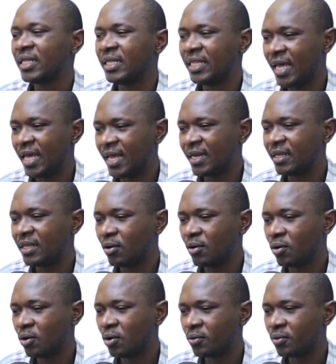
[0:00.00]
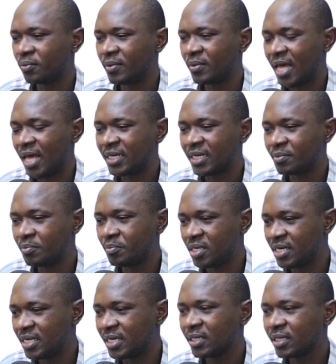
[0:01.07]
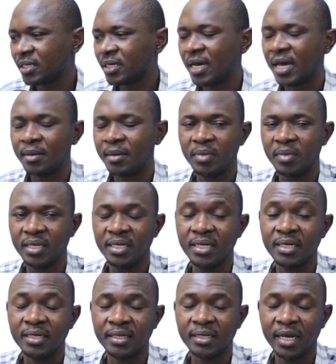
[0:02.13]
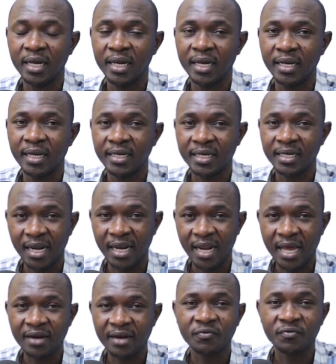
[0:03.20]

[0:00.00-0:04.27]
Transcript: and the buyer can choose to void the contract.